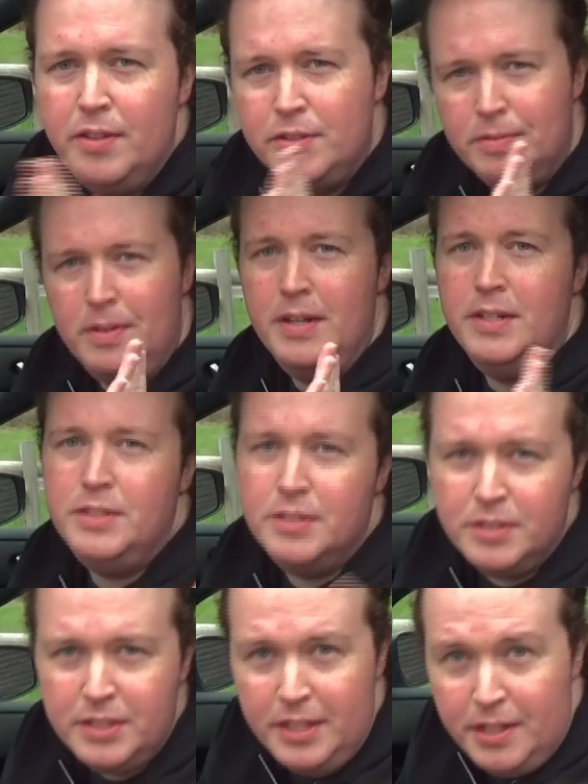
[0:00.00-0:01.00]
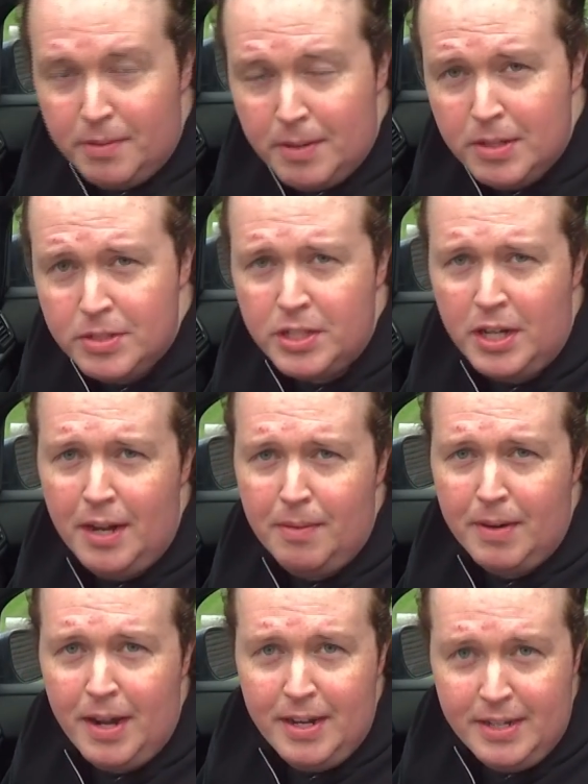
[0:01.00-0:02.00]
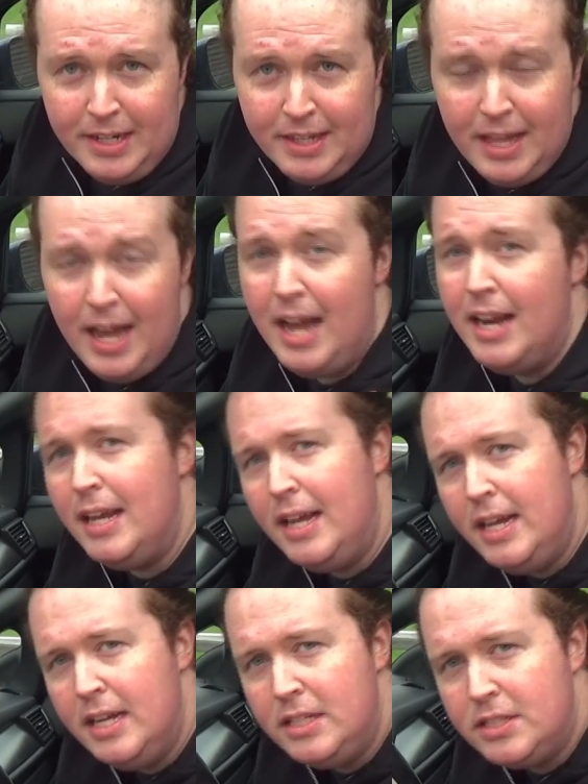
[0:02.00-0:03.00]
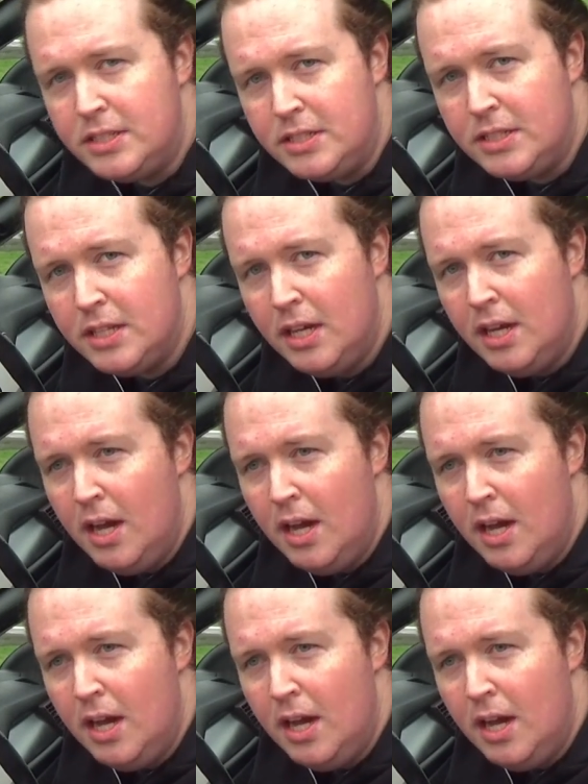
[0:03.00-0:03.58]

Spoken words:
This one, as you'll see in the rear shot, when I take that, it's